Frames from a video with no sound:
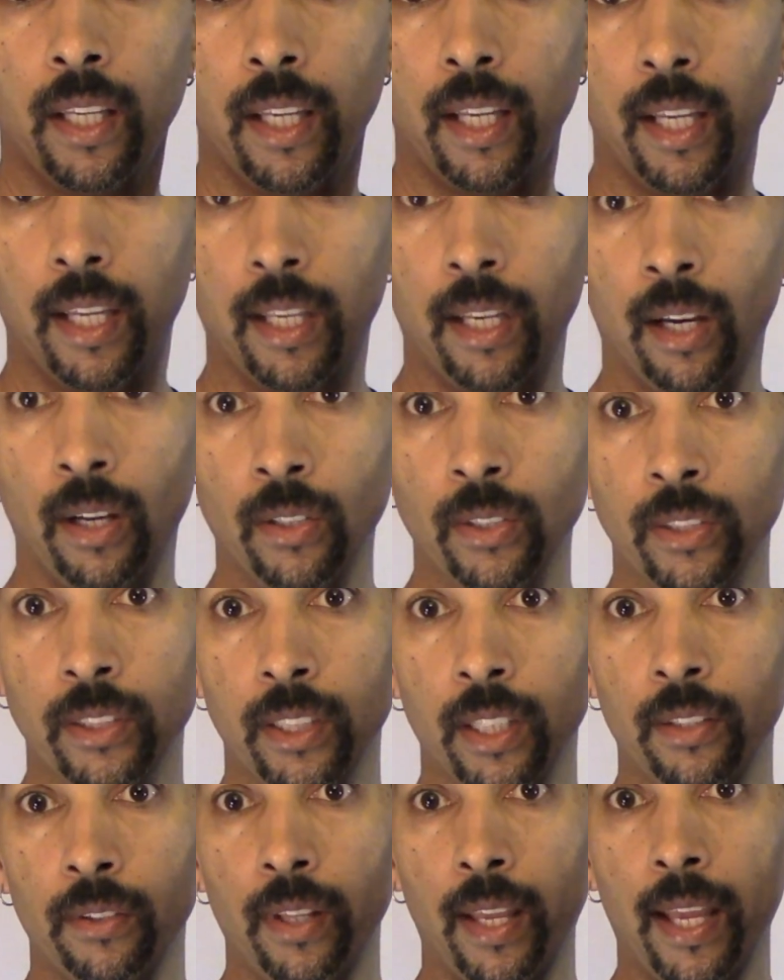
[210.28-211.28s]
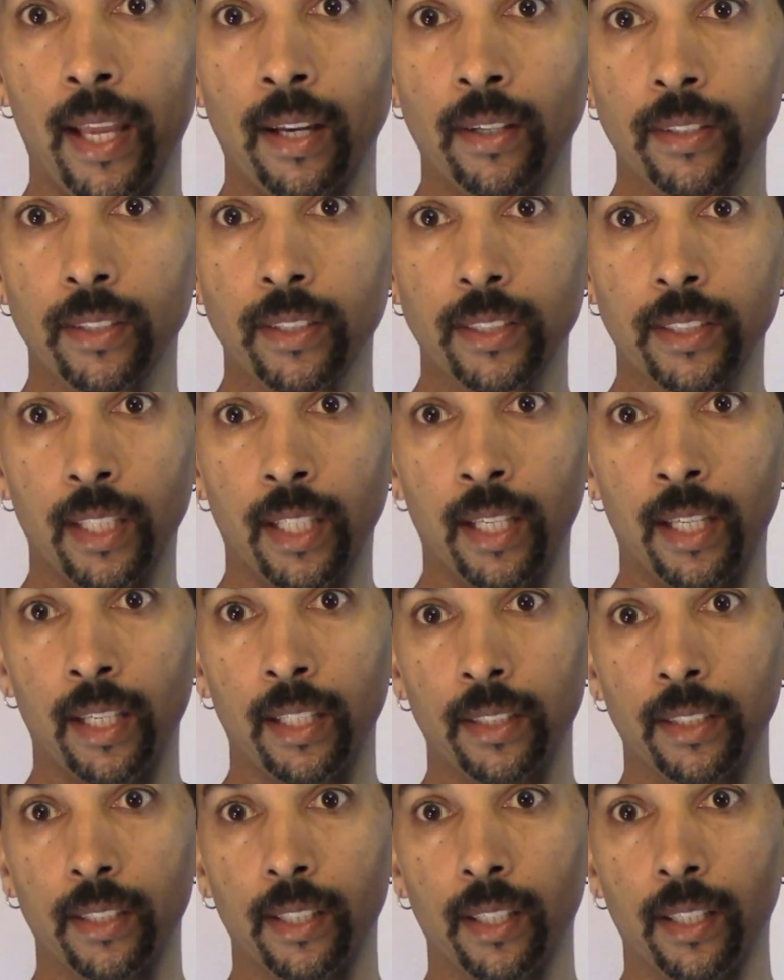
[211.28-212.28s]
and also the
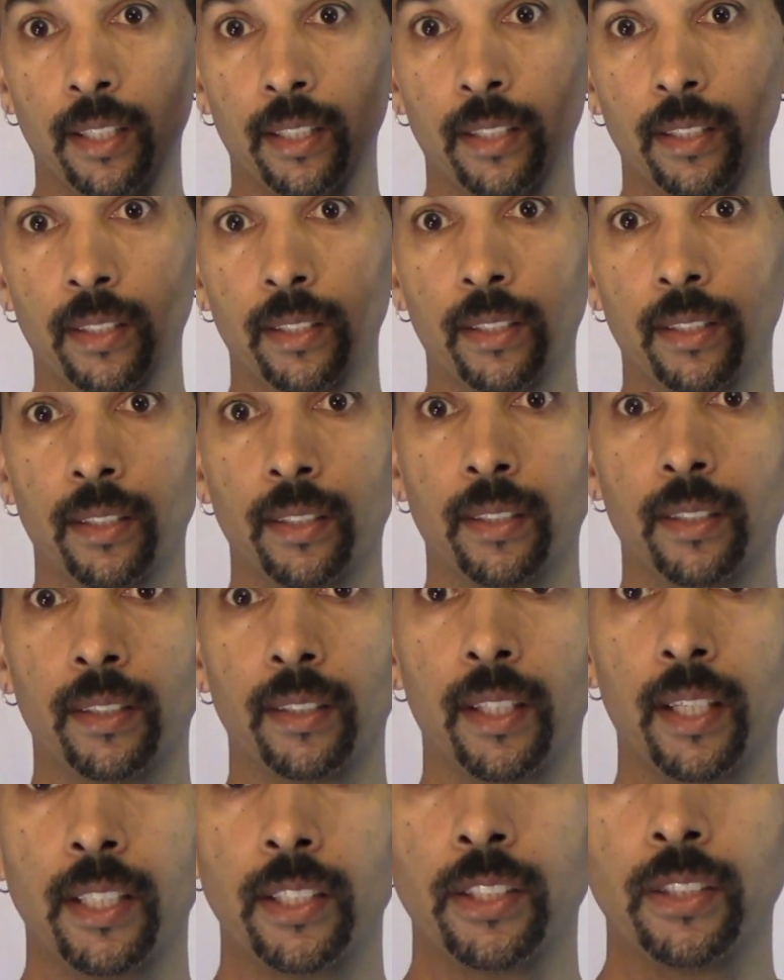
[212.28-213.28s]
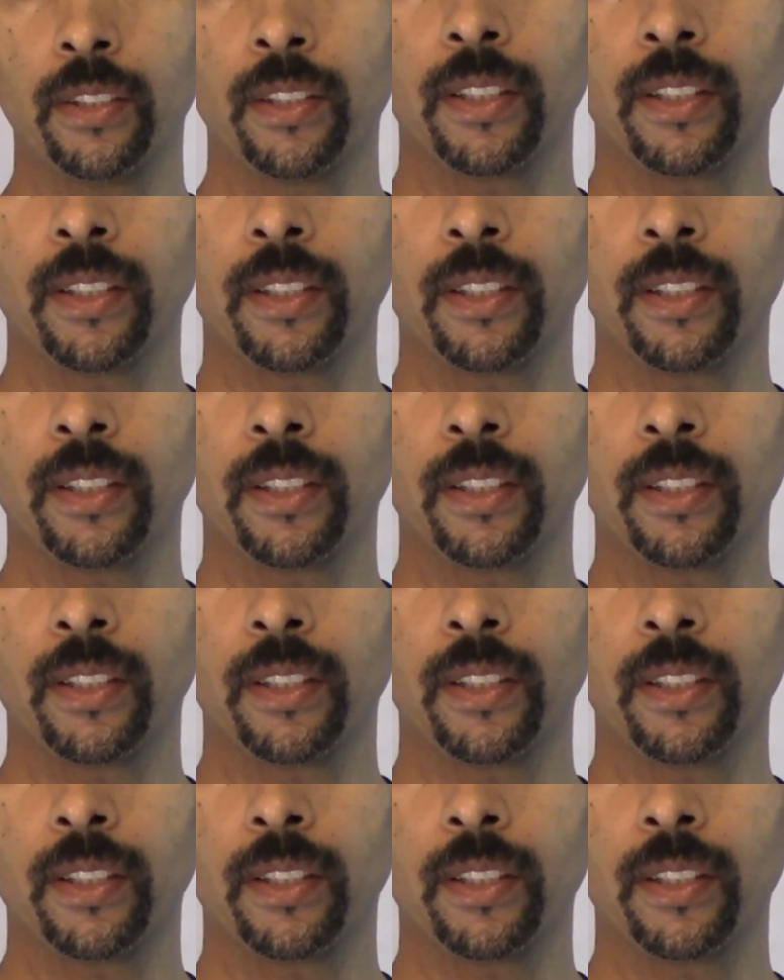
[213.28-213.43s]
outside, as you